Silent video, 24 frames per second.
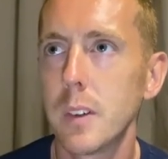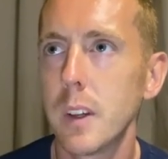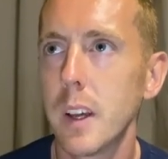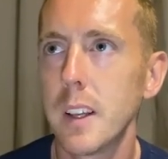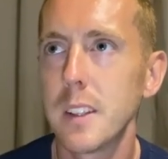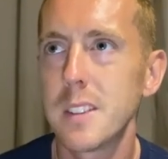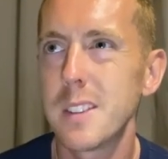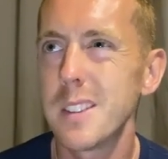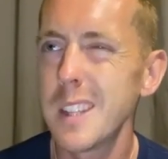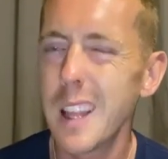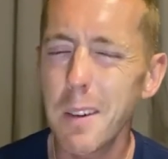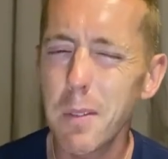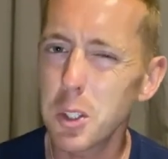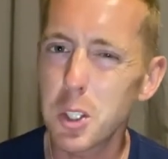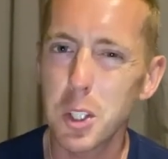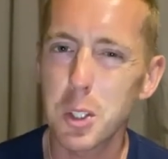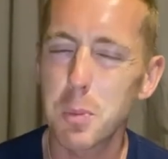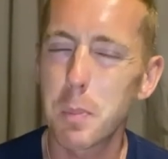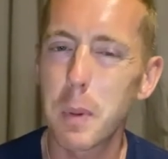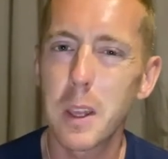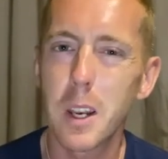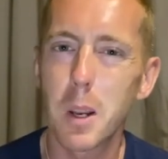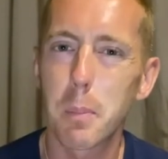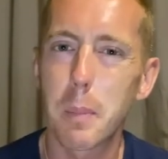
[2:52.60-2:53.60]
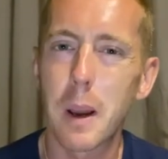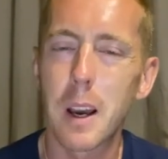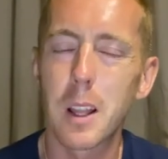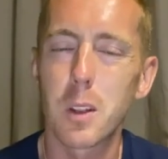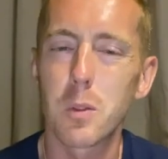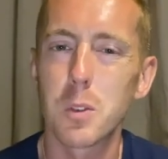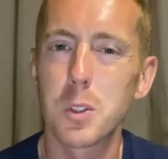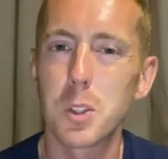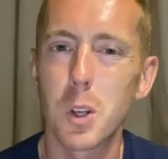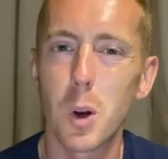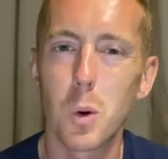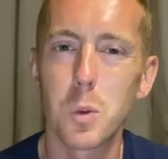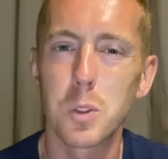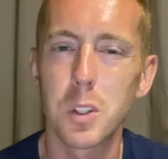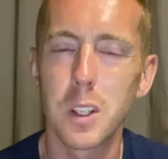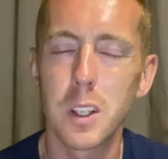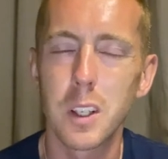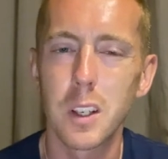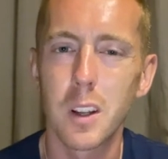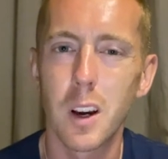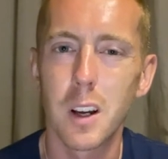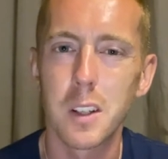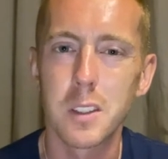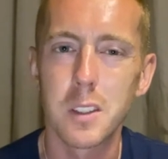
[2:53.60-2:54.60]
It's never just been about the results at
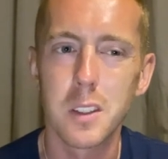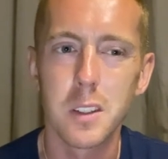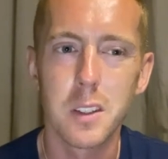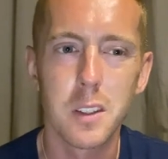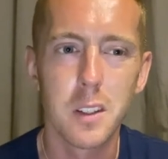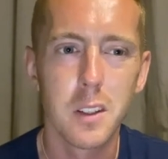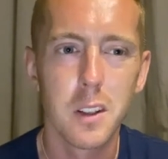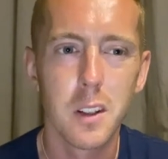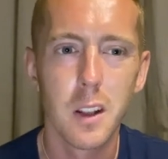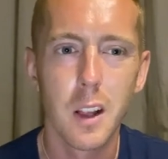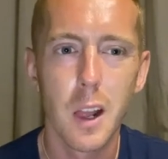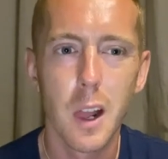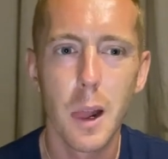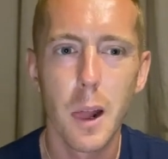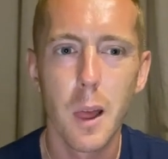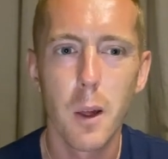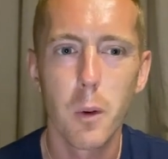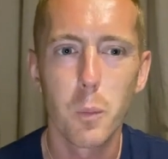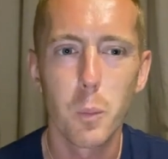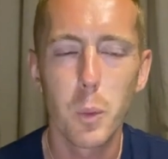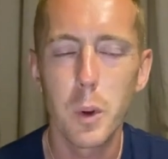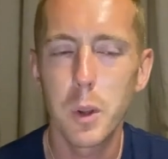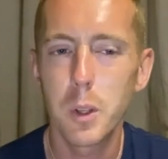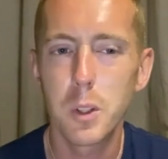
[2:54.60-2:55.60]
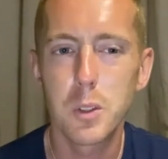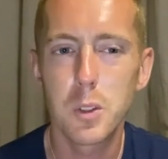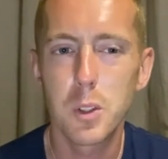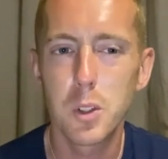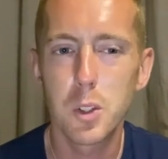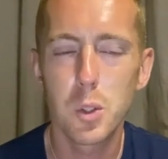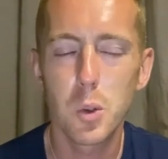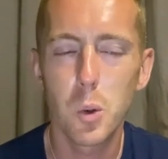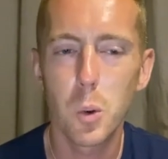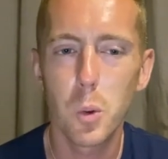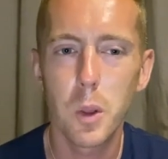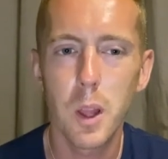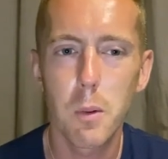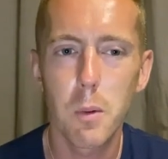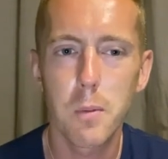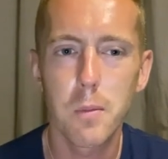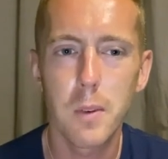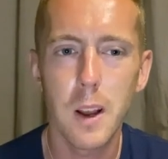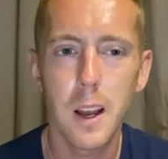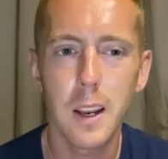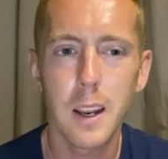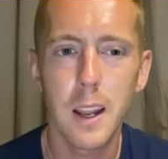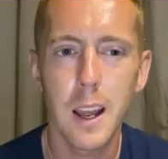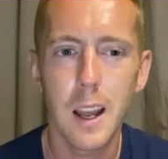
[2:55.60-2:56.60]
United. We saw that with
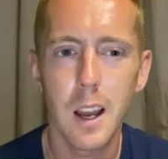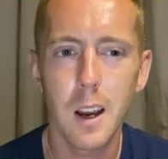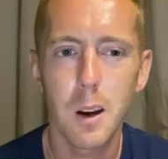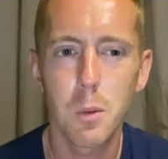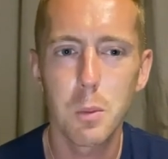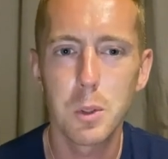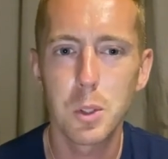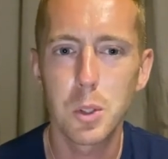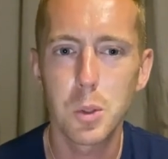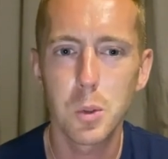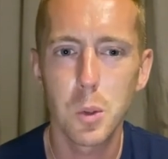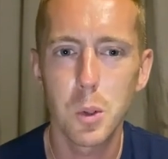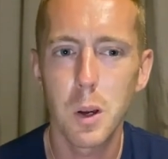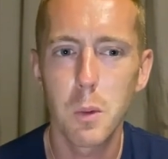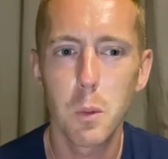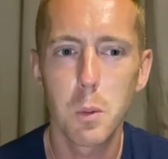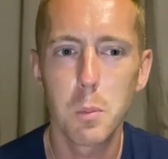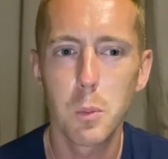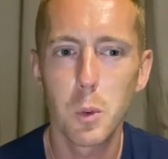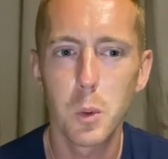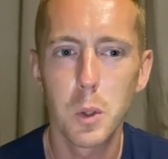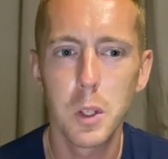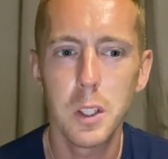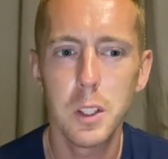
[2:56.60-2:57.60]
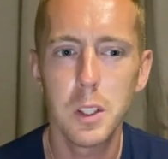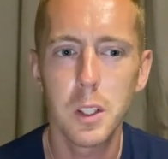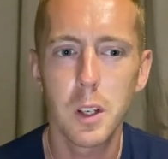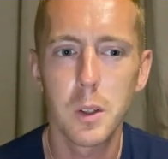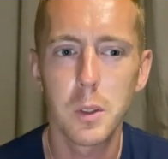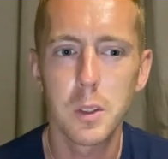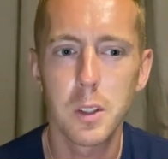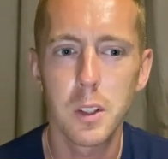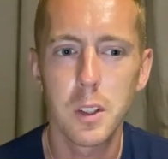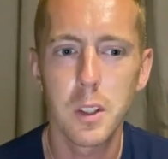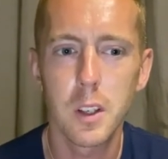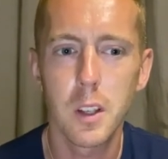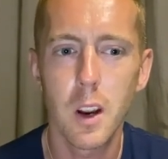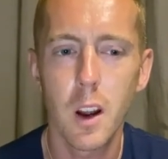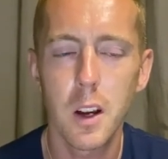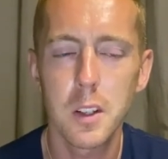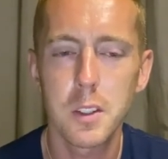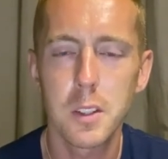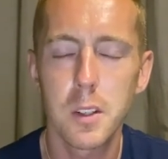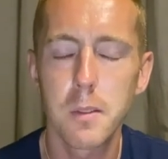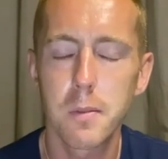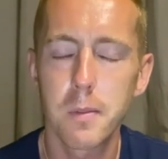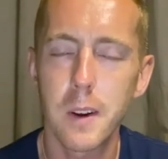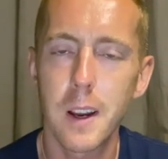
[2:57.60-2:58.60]
Van Gaal, we saw that with Mourinho.
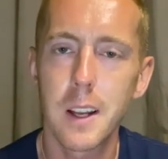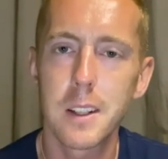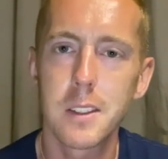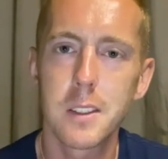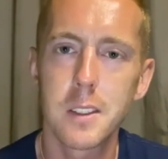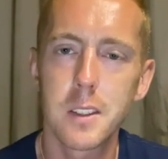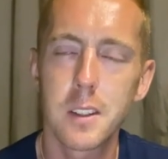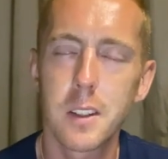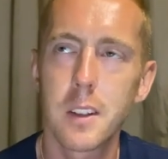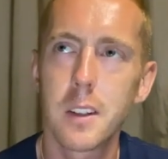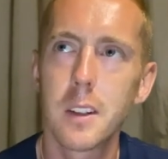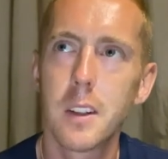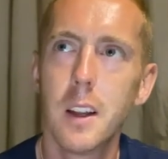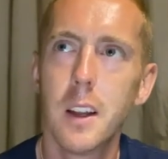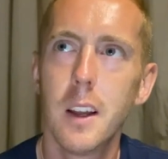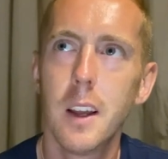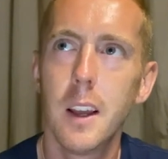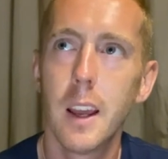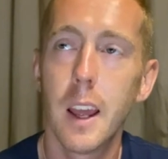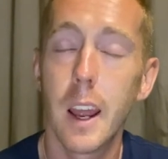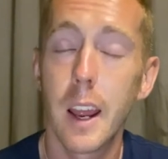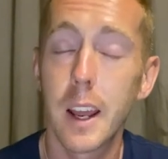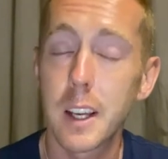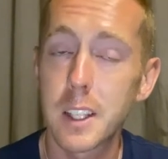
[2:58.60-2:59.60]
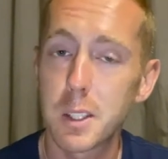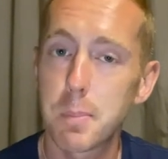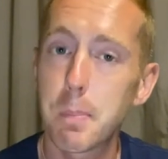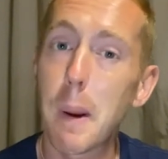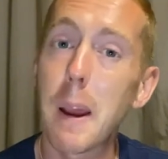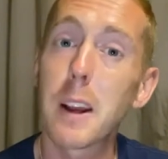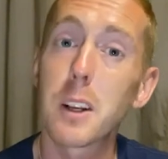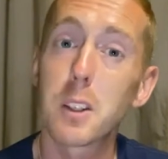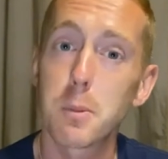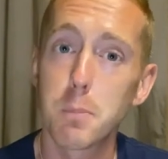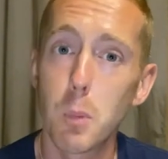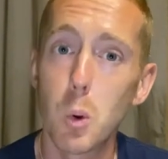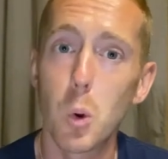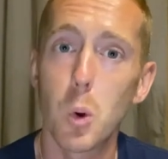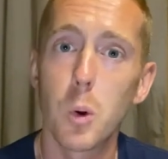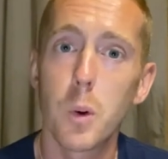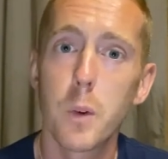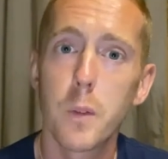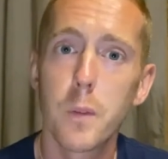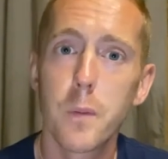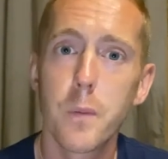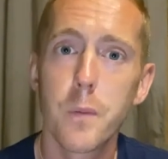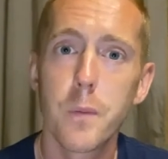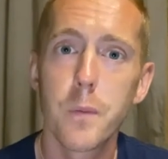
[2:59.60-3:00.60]
United fans expect more.
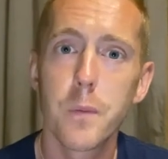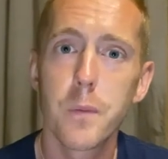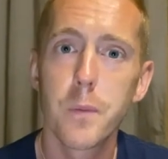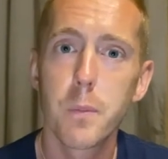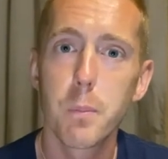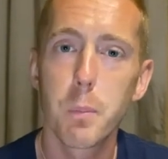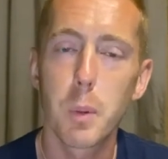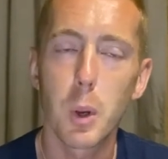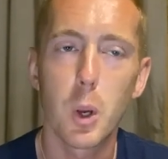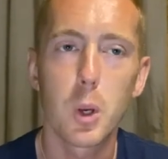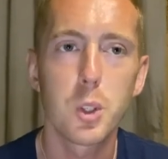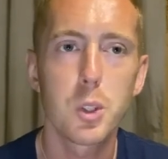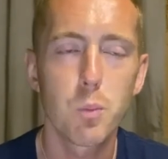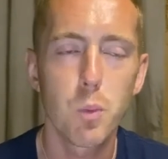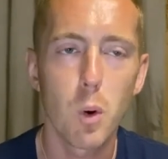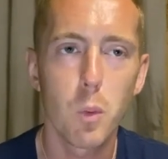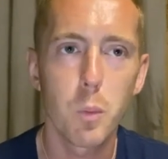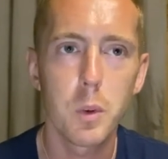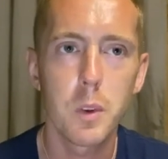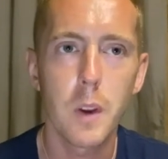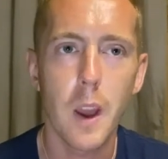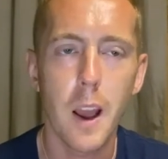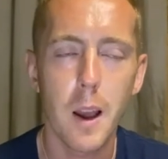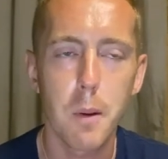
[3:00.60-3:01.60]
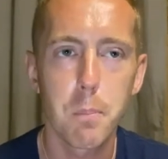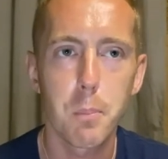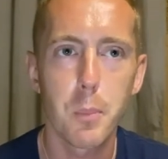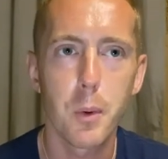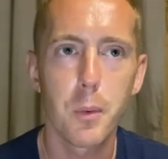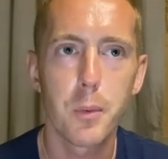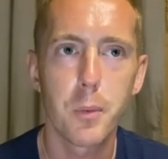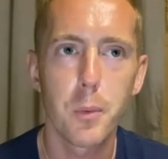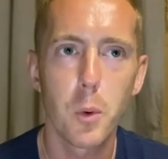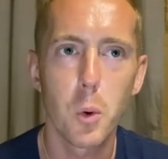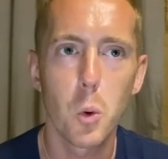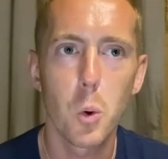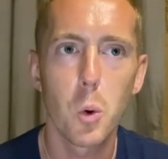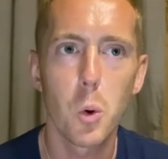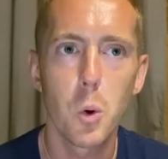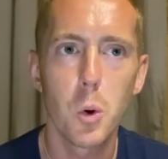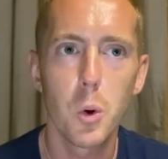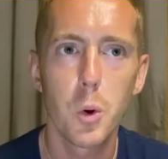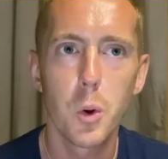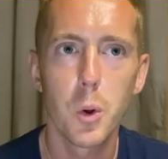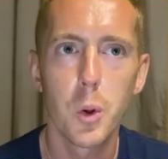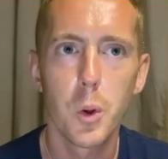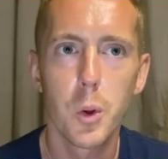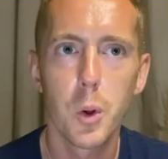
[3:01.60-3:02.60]
Because of what we've had before
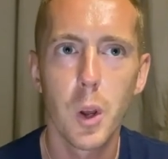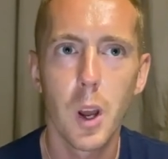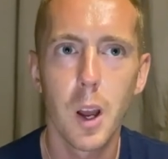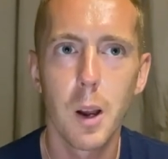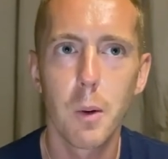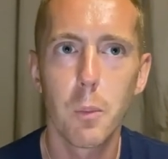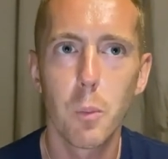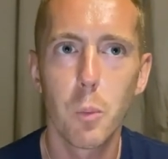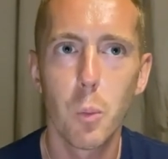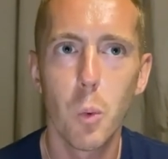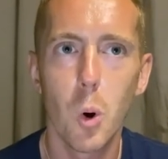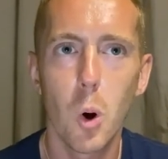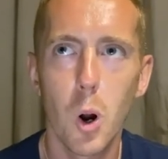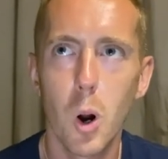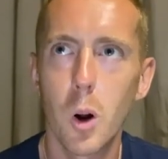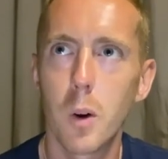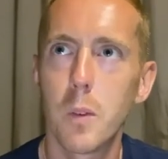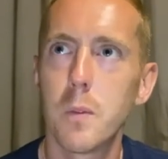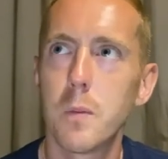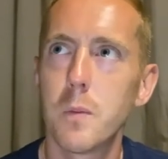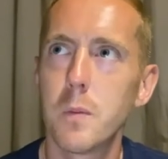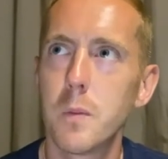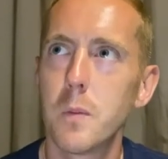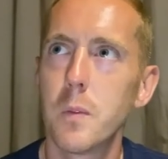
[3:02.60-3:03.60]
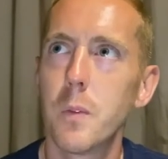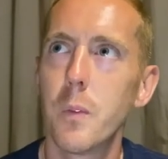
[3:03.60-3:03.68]
and what our